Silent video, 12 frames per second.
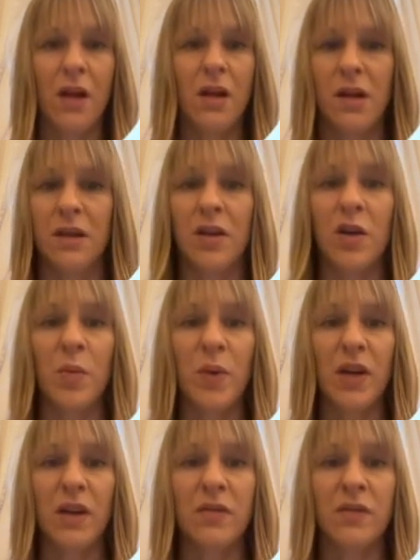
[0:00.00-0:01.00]
Another
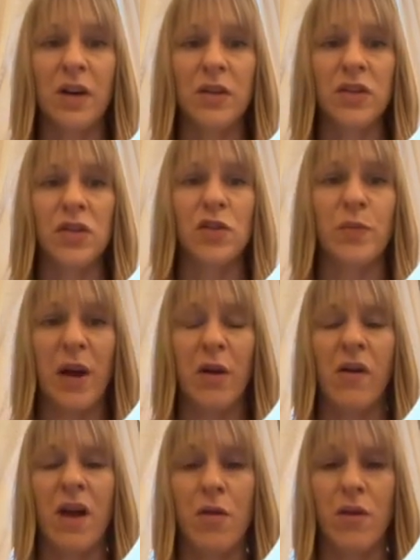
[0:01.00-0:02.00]
big advantage of
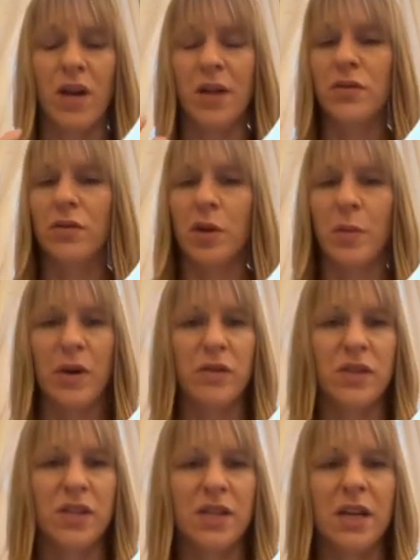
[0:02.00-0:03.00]
macroalgae is all about
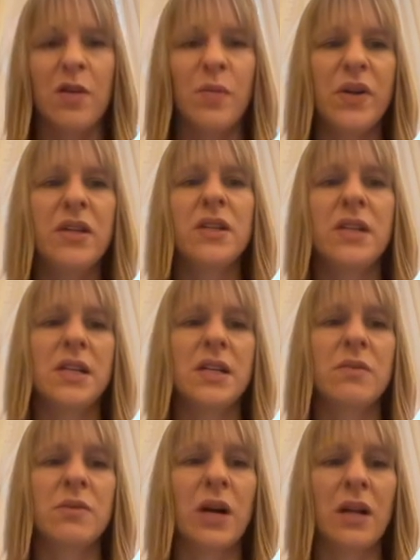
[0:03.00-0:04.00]
sustainability
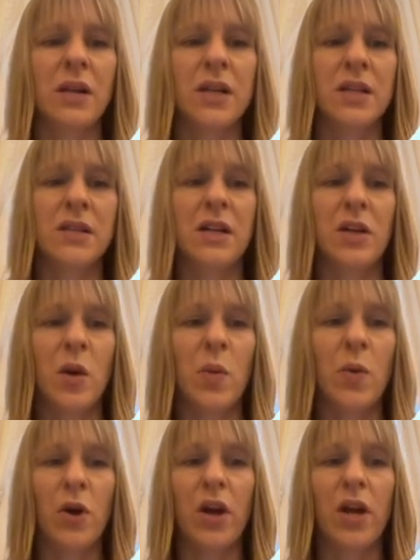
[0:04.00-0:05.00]
as well, is that you're
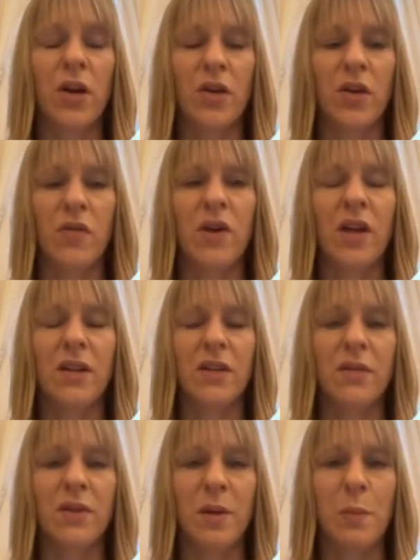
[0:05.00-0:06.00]
working under
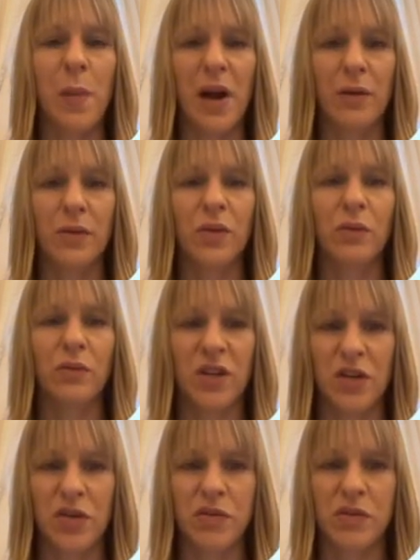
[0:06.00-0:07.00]
relatively mild
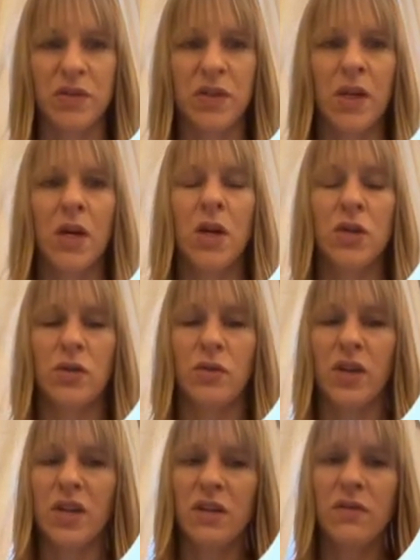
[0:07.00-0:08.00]
conditions. So
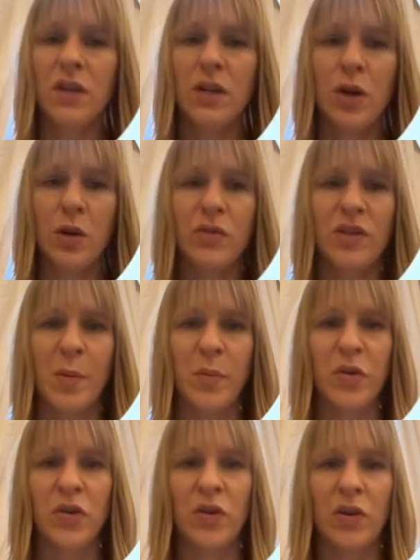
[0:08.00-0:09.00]
relatively low
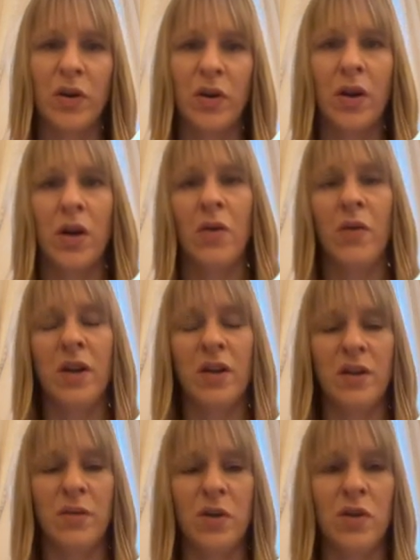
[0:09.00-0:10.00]
temperature,
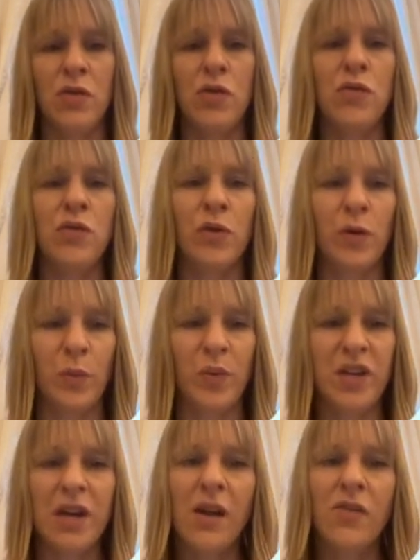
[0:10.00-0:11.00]
relatively neutral
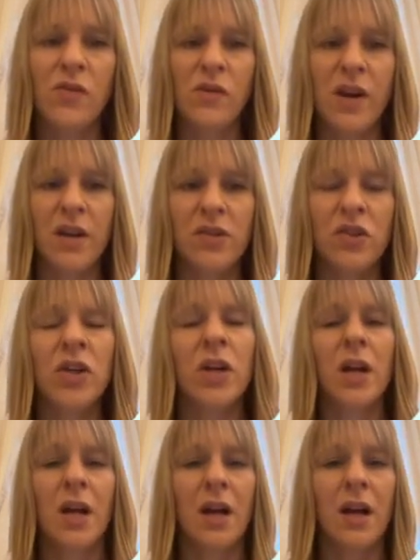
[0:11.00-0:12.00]
pH range,
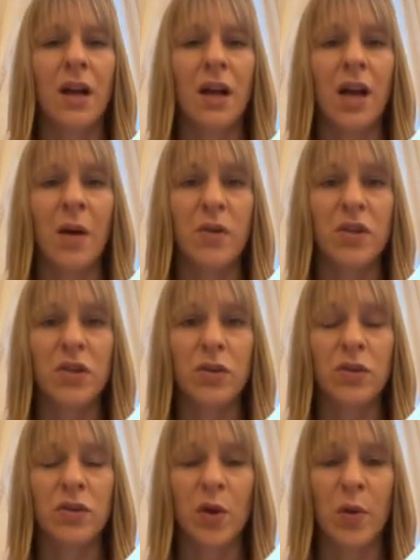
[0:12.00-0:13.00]
uh, and it's
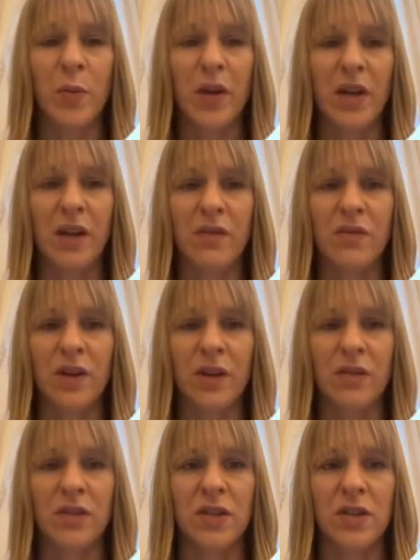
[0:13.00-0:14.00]
also a big
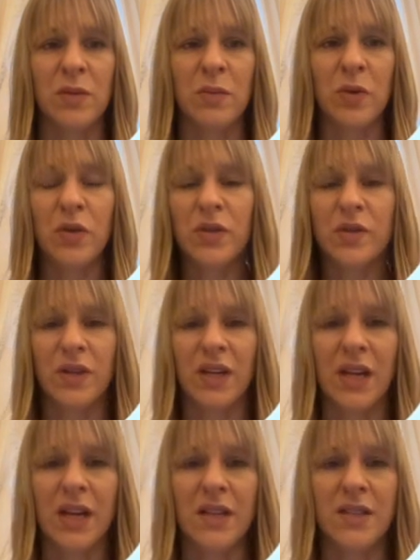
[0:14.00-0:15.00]
advantage in most of the
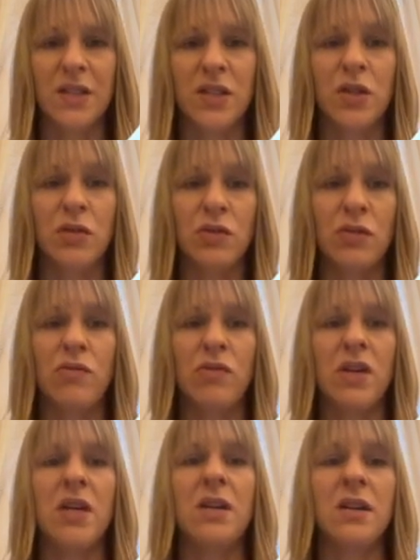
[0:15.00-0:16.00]
cases you don't
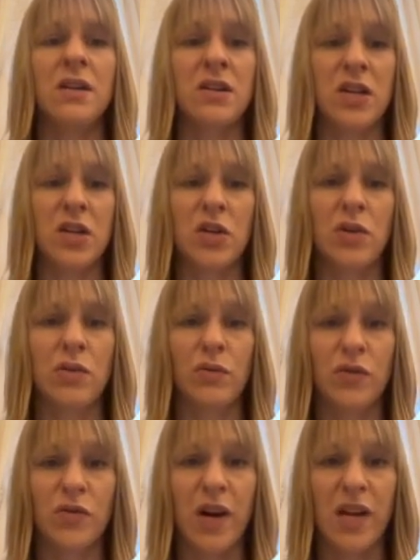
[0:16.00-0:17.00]
need additional
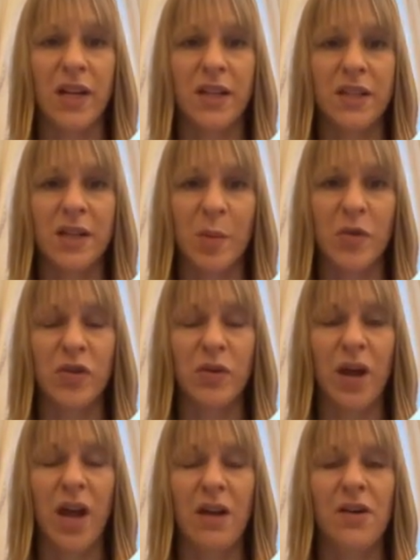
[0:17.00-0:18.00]
drying steps so
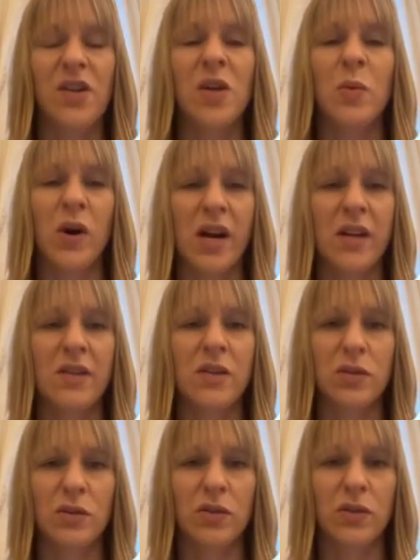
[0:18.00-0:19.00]
energy wise
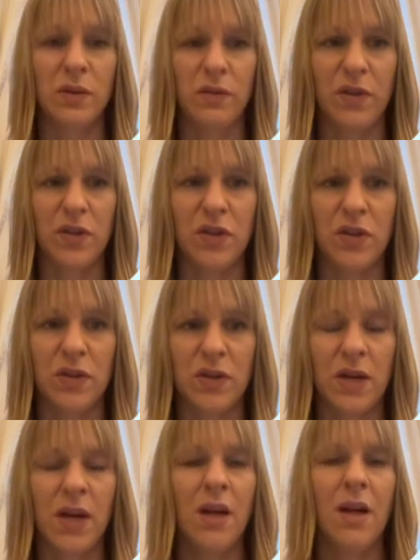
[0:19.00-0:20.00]
it's also efficient
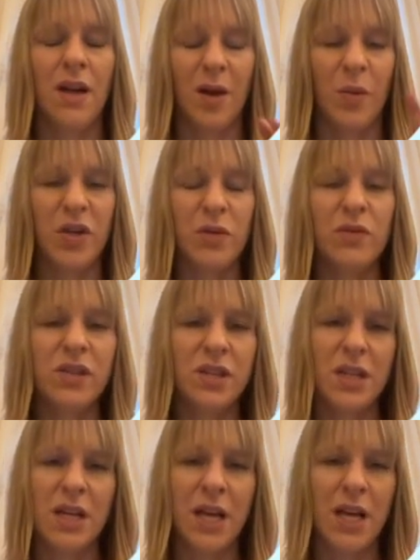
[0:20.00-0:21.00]
uh, but you will
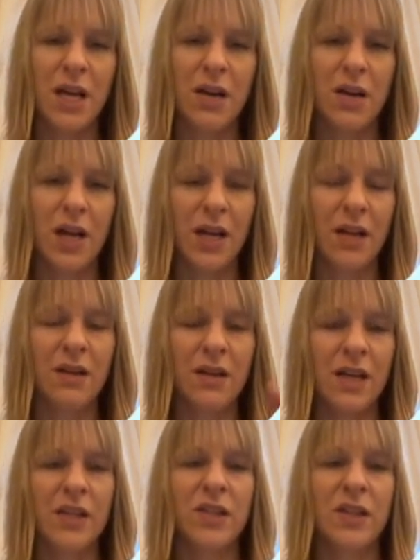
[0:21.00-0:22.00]
see here like in the
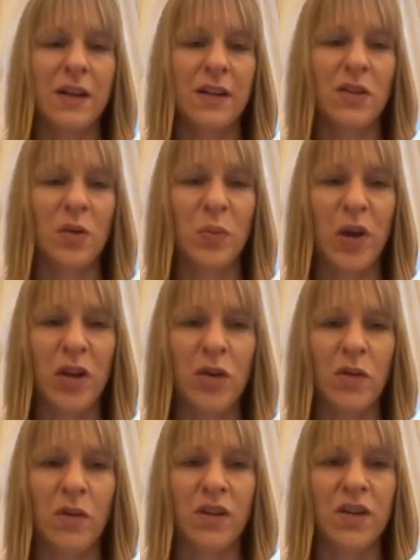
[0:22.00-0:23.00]
next slide there's a
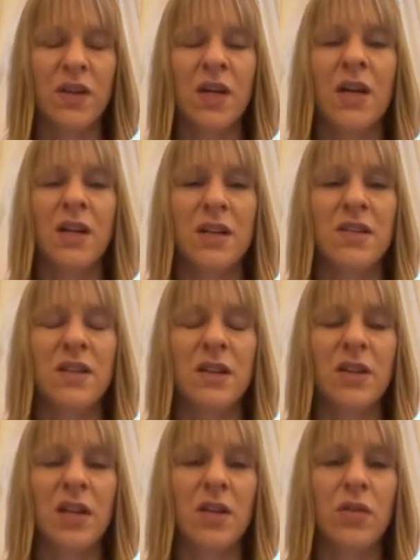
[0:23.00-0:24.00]
picture of it they still
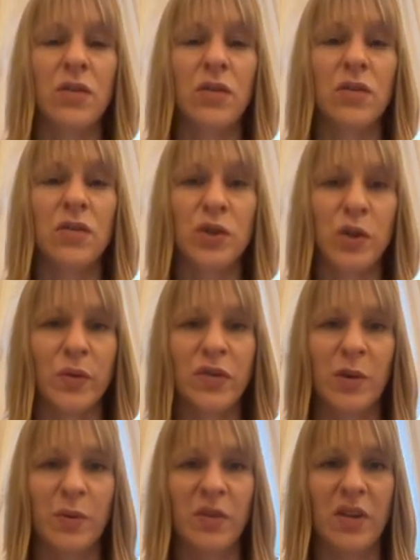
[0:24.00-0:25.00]
needed to dissolve
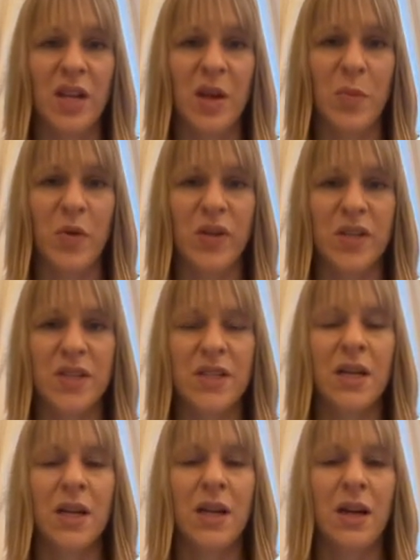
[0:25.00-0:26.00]
some of the lipids
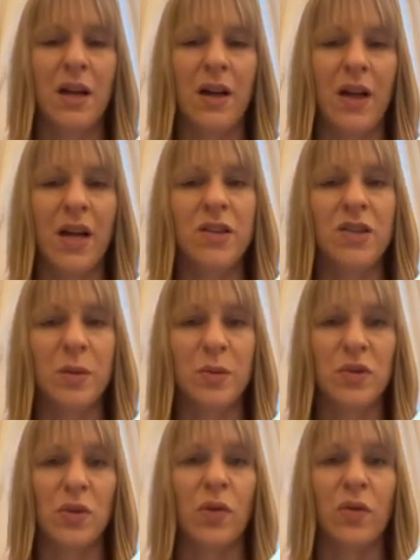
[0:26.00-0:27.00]
uh, in some
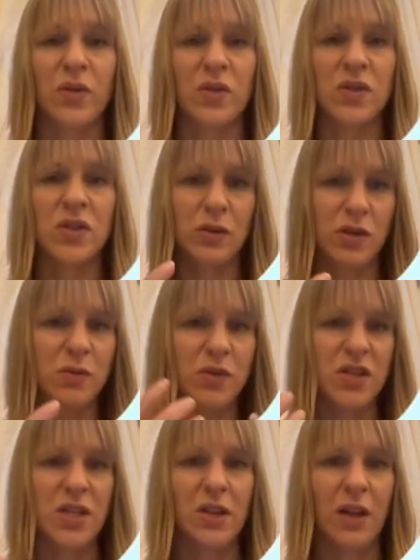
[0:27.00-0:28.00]
solvents so you would
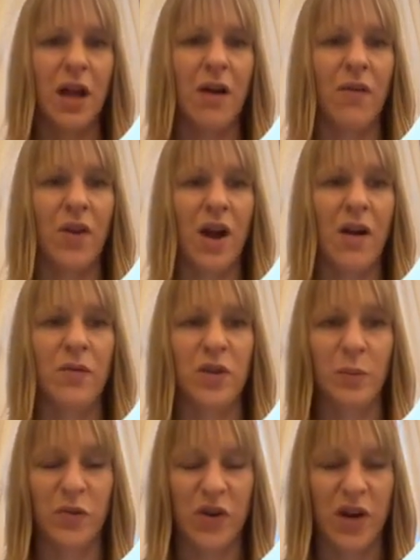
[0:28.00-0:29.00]
still have to have
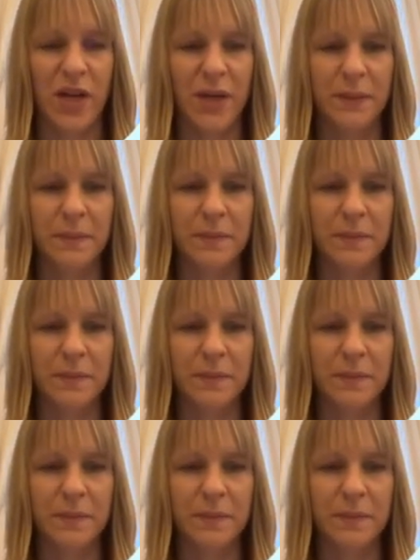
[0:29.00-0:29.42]
some drying